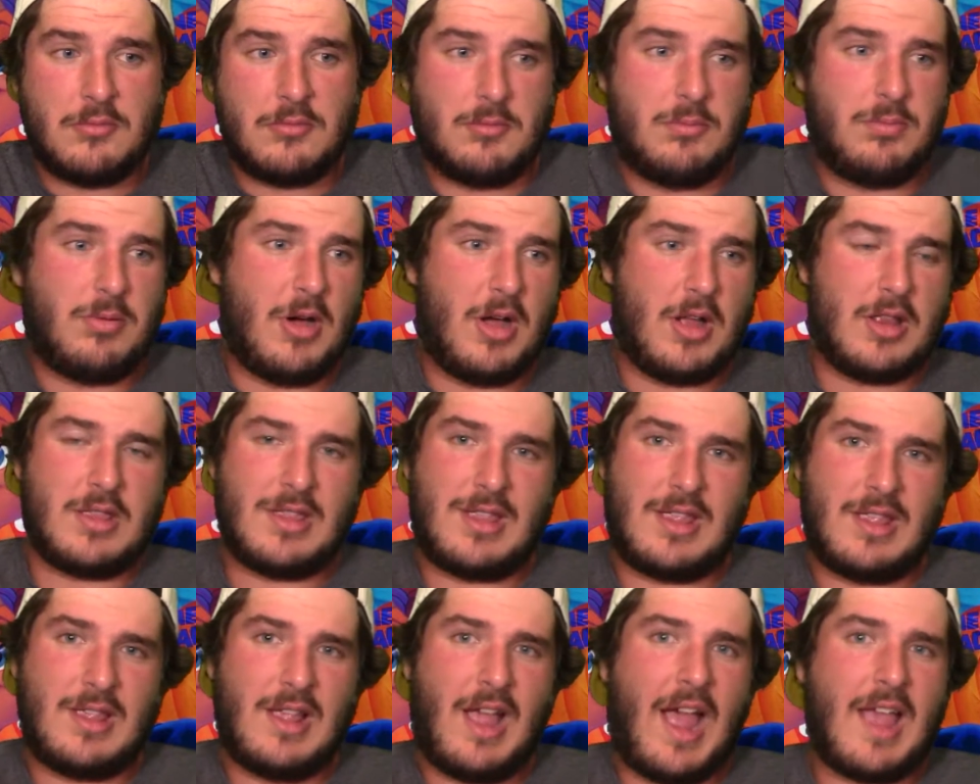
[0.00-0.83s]
But
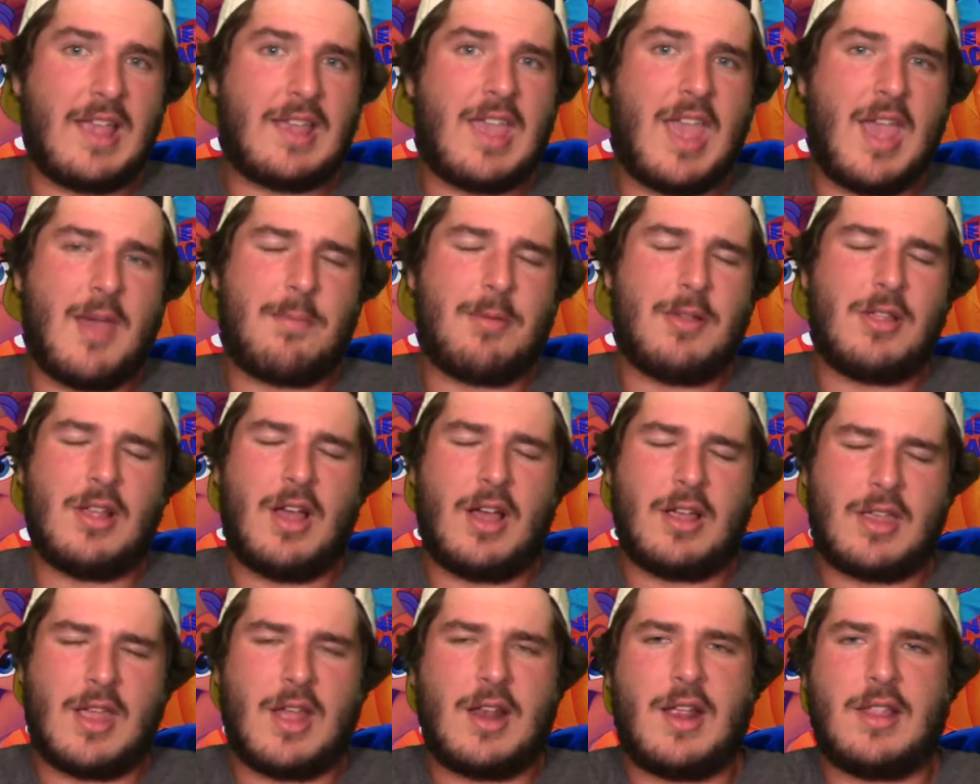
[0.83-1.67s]
I
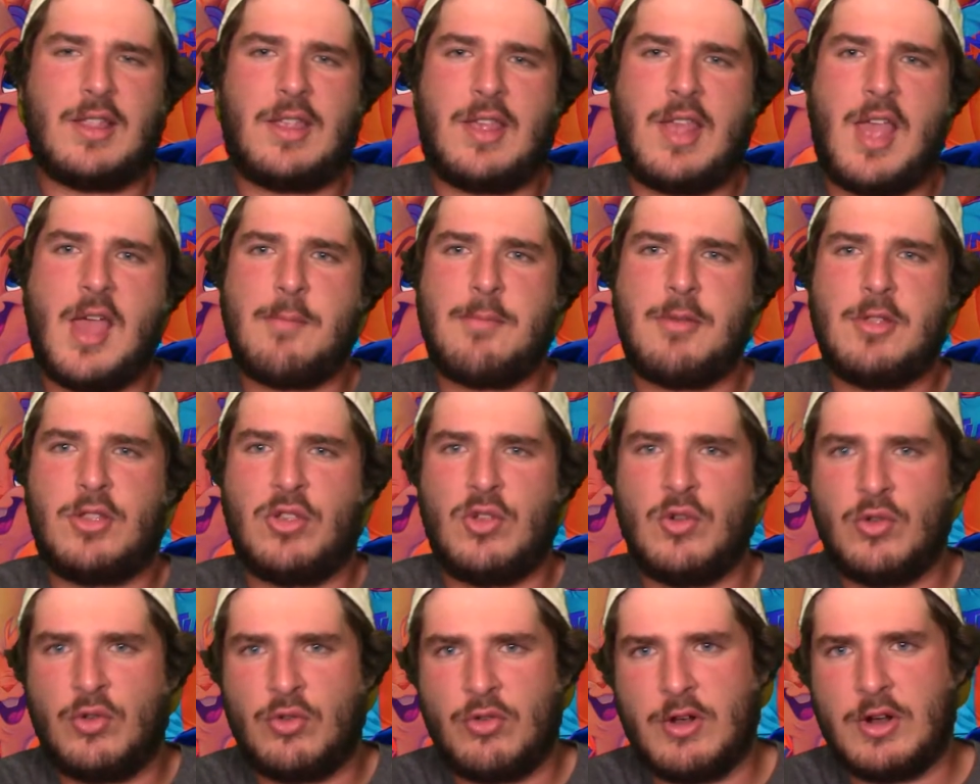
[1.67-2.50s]
can't be
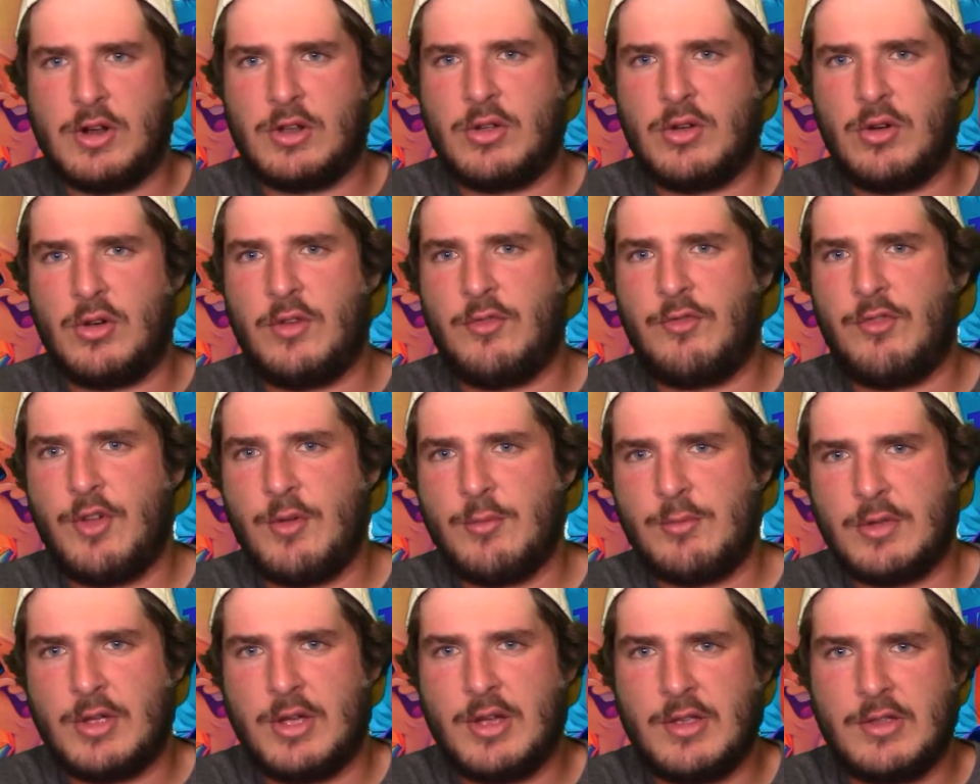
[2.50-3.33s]
too critical of
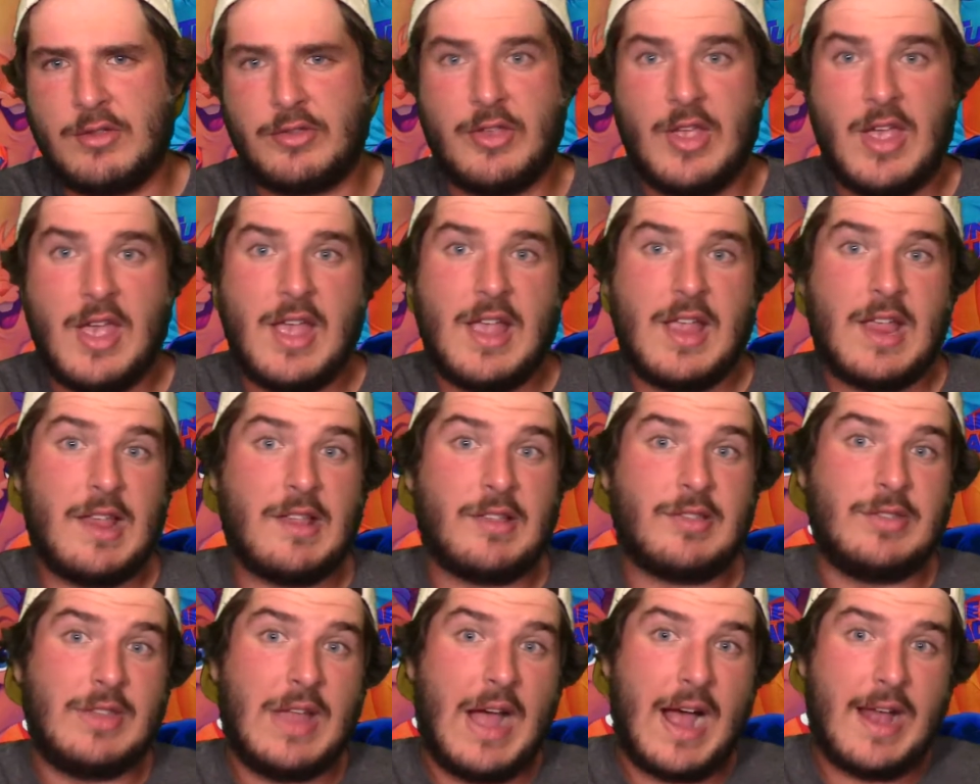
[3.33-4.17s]
him, because
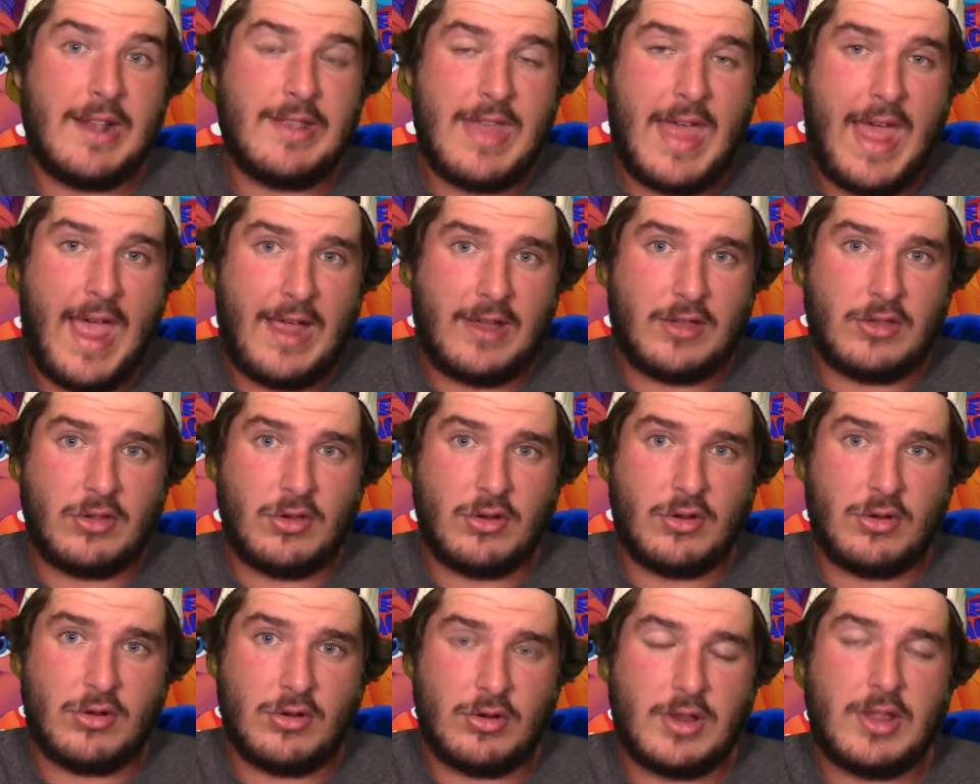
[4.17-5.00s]
he's not an
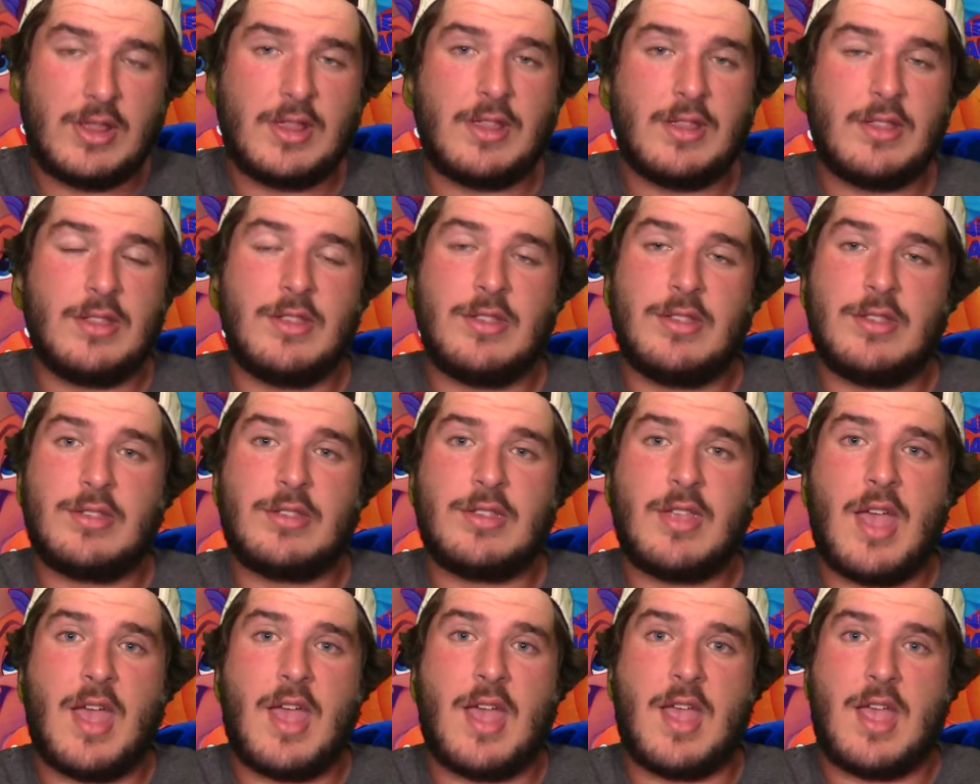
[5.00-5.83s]
actor,
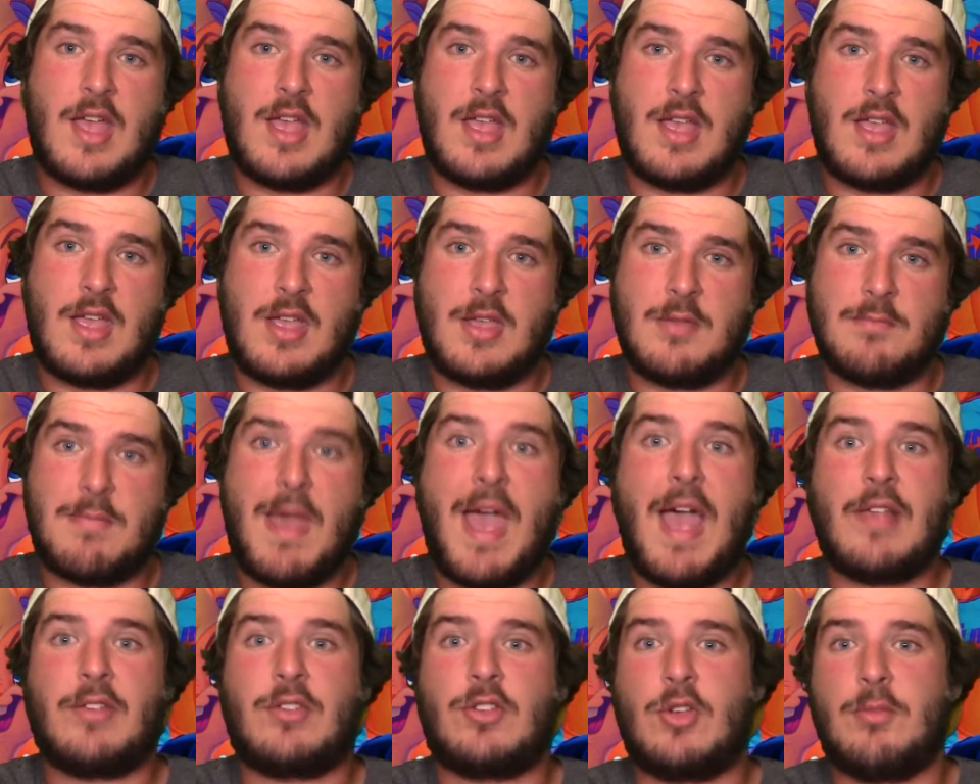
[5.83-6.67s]
he's a
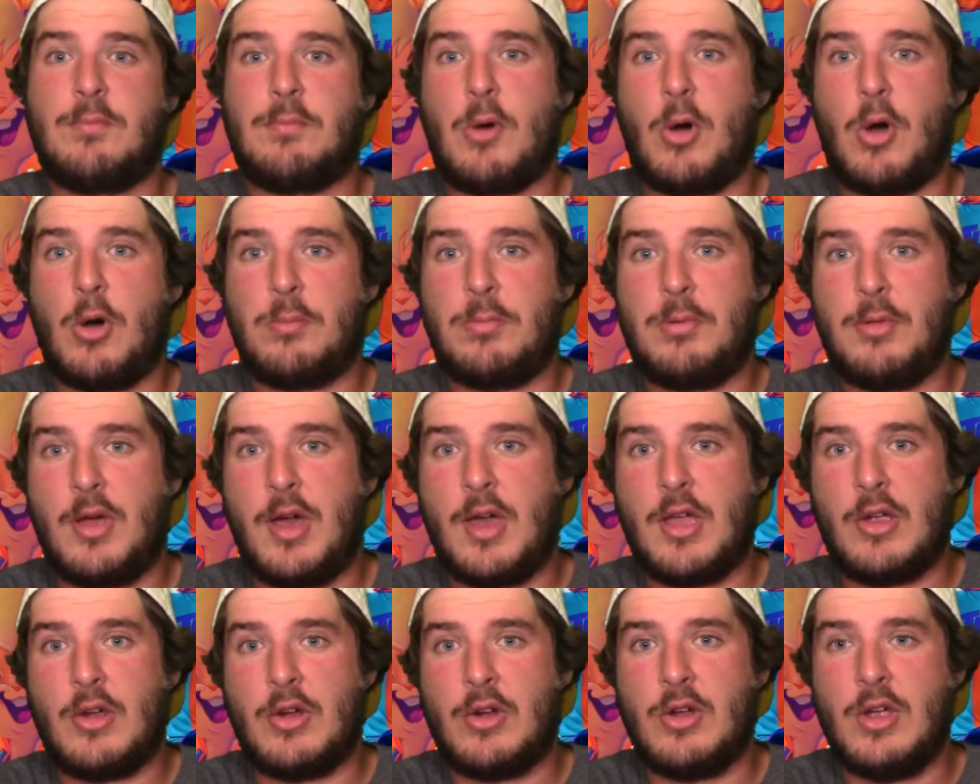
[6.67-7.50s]
basketball
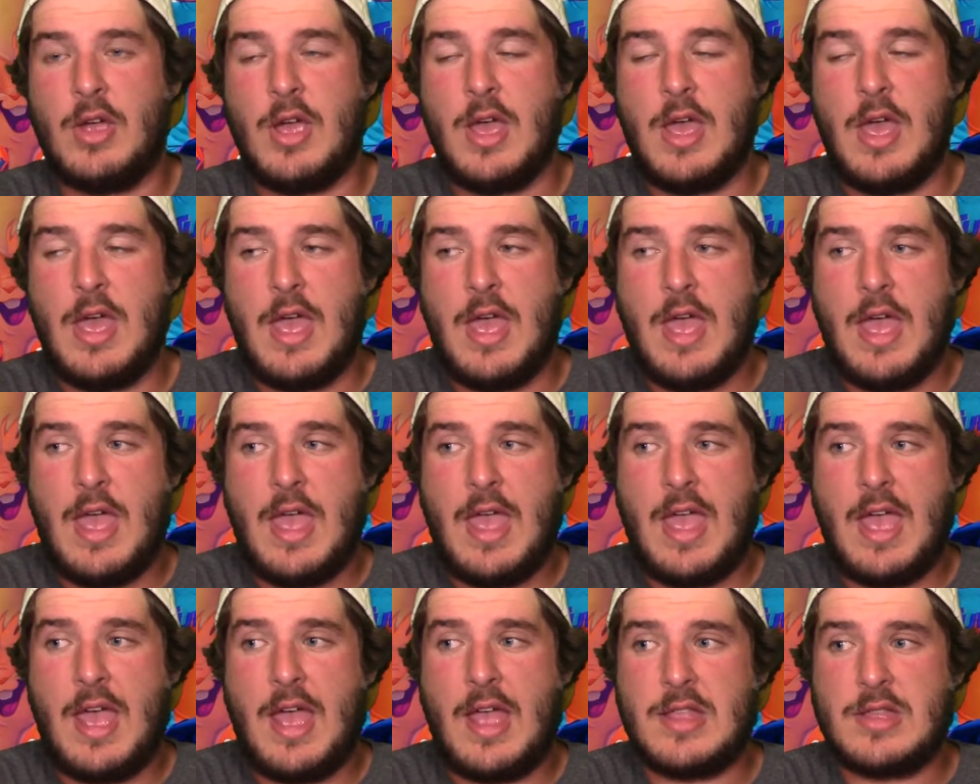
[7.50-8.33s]
player,
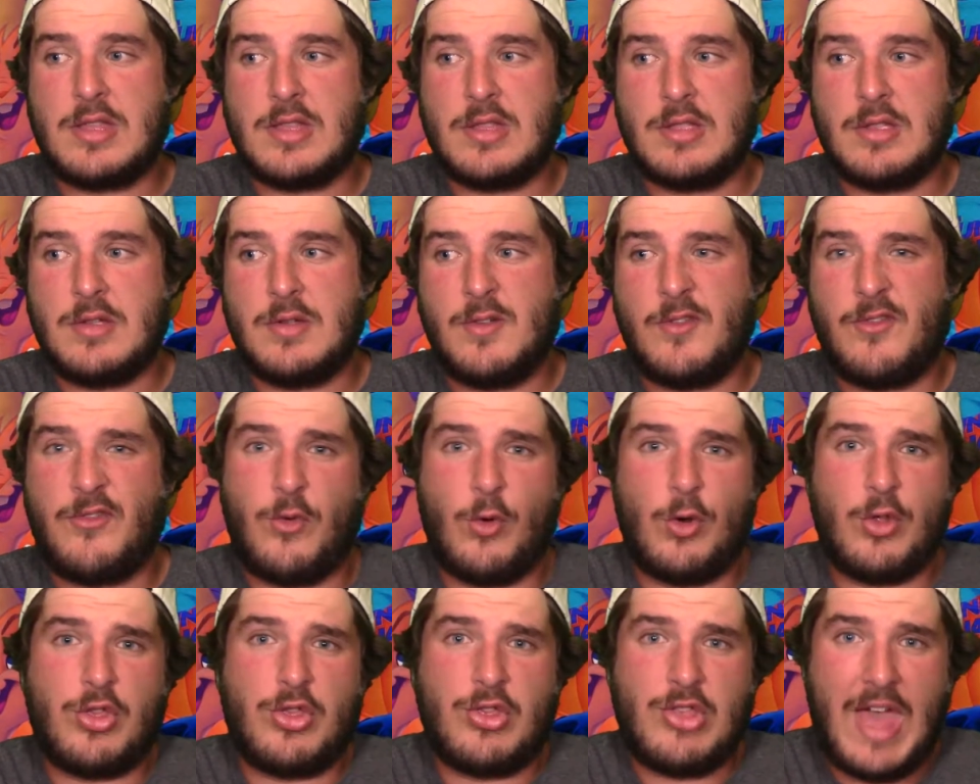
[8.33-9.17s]
and
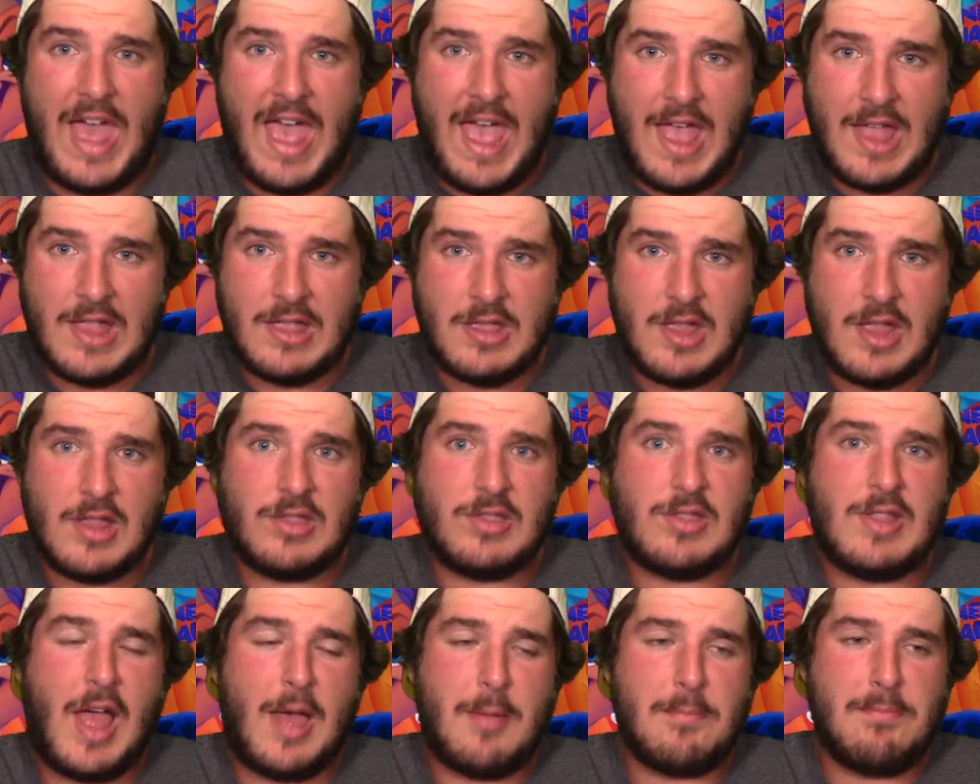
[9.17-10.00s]
for that,
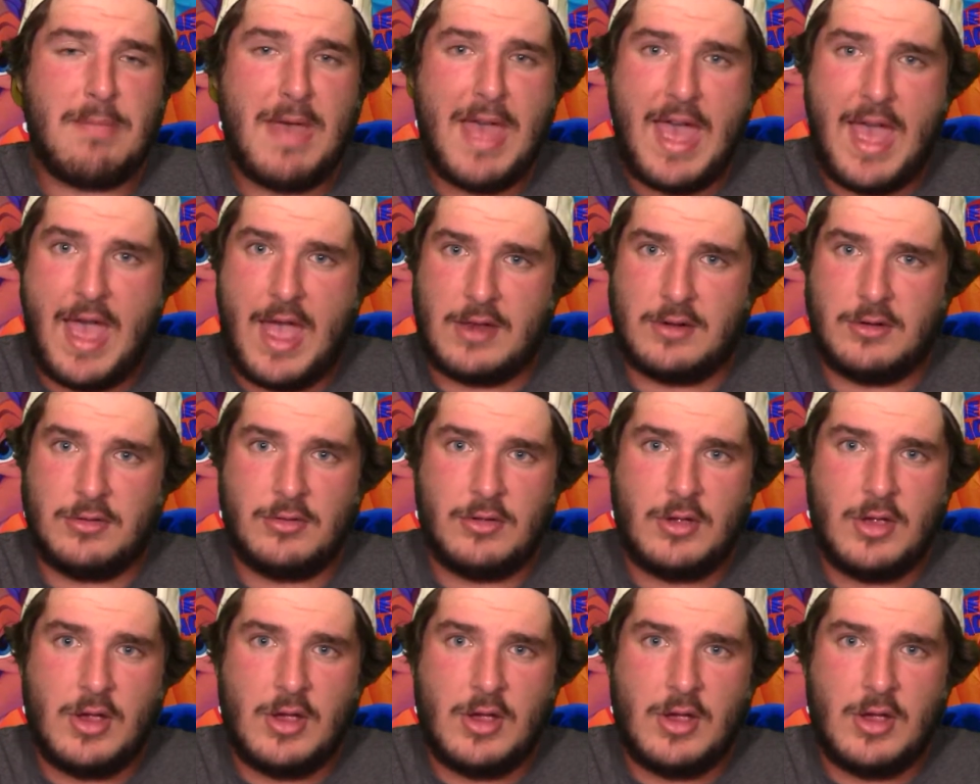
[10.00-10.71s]
it's not bad.